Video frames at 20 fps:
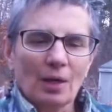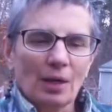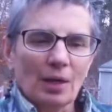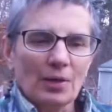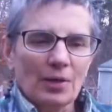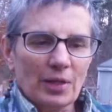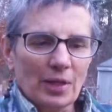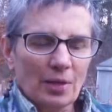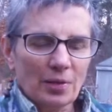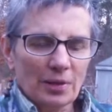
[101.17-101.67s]

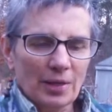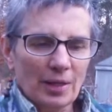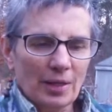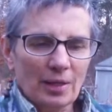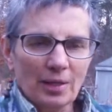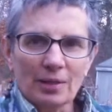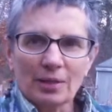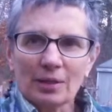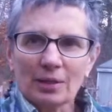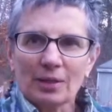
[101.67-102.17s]
On the other
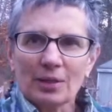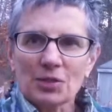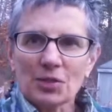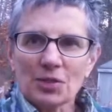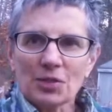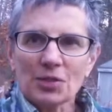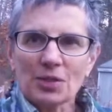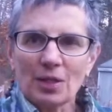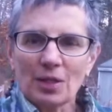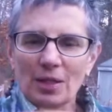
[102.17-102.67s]
hand, this
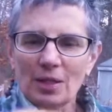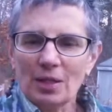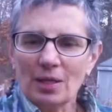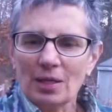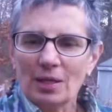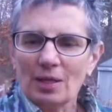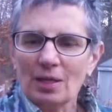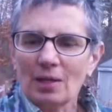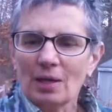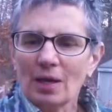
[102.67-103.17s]
is
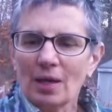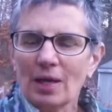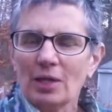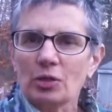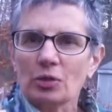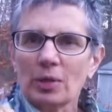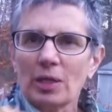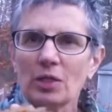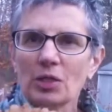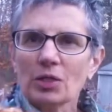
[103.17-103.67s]
a
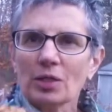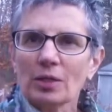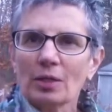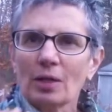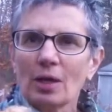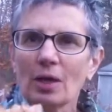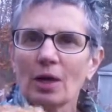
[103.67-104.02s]
Hydrangea